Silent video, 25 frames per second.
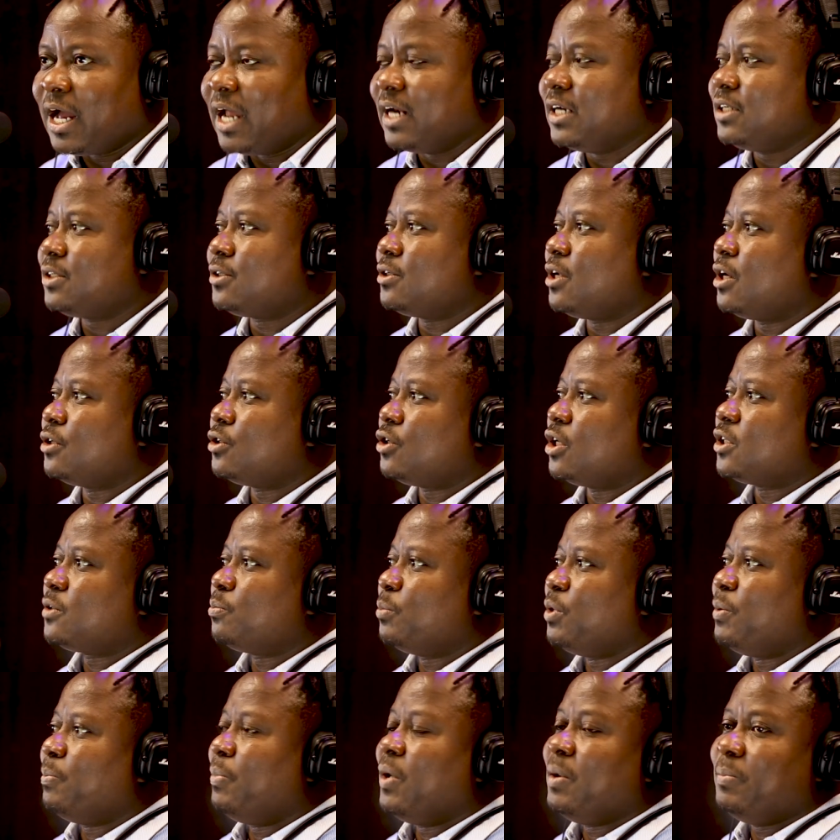And it's not
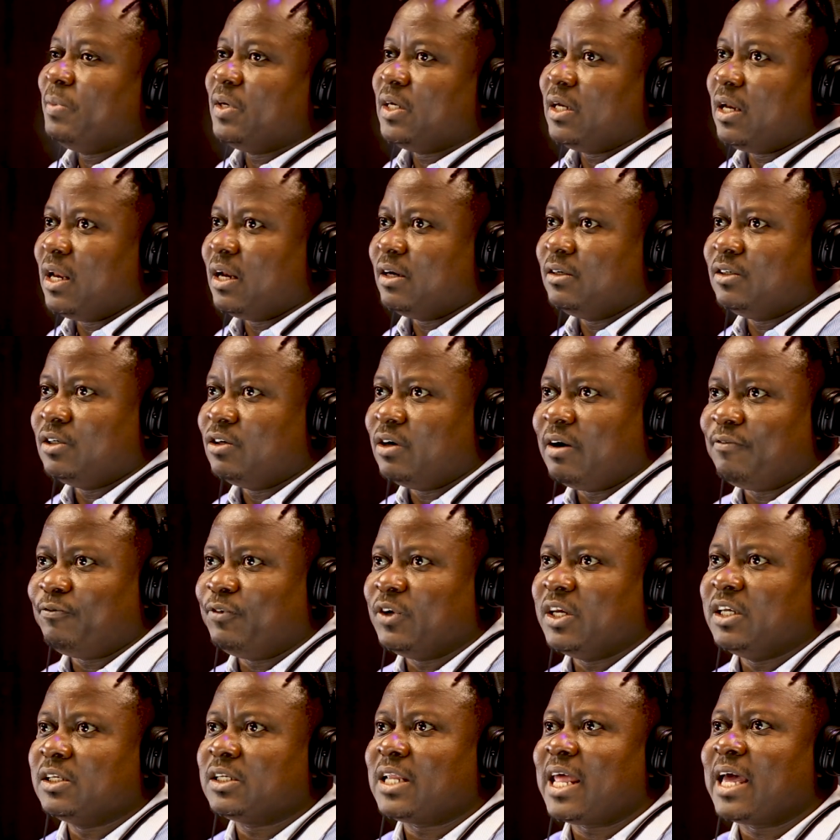just me blaming the
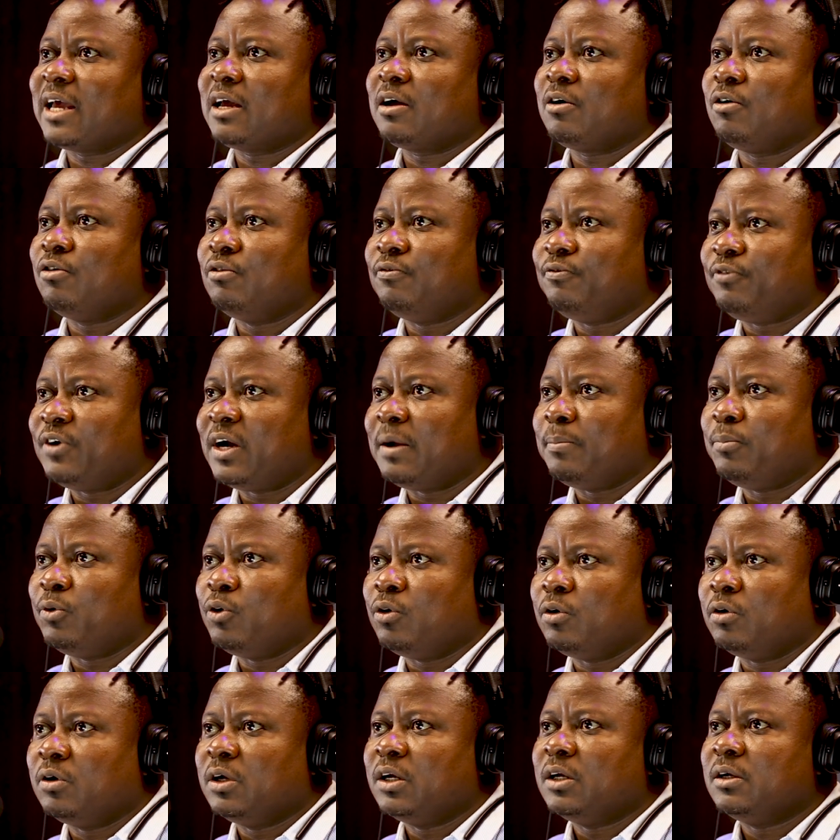referee. It's like
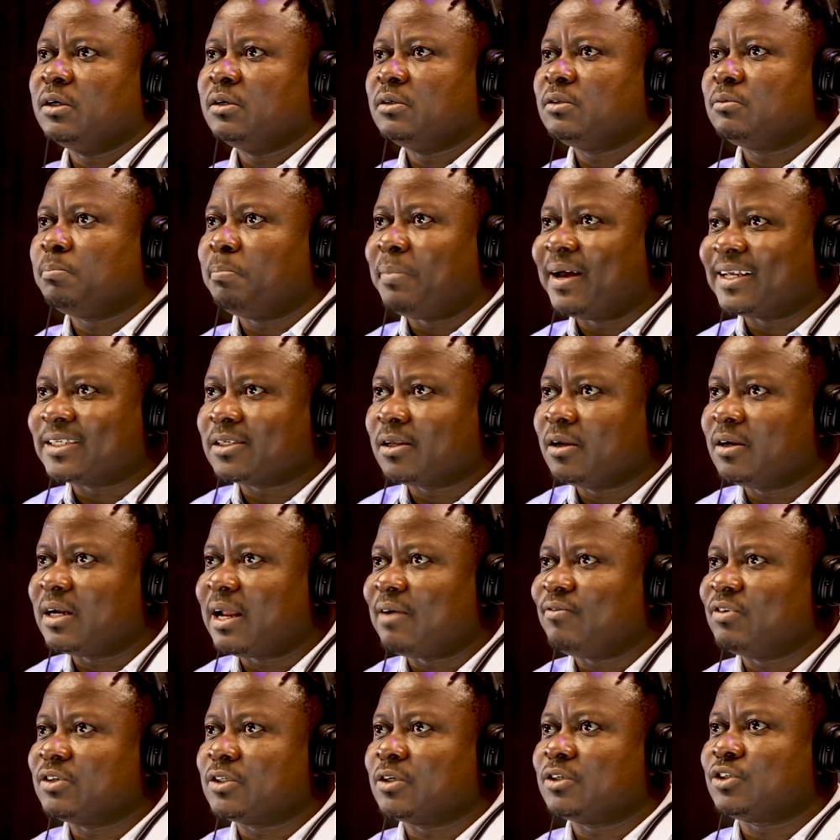Ovrebo,
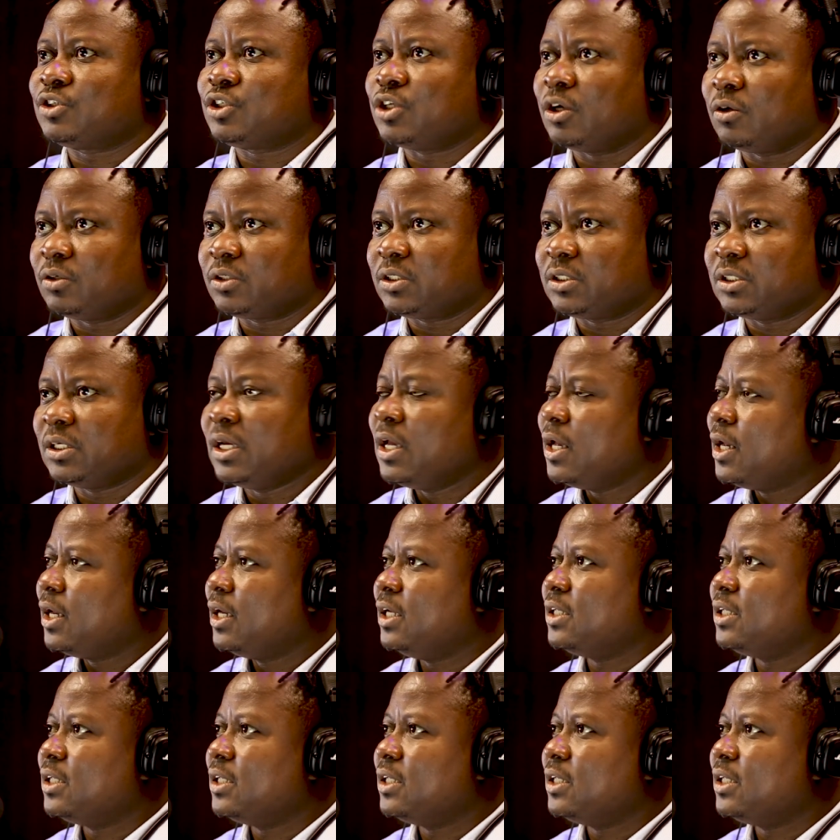Barcelona versus Chelsea.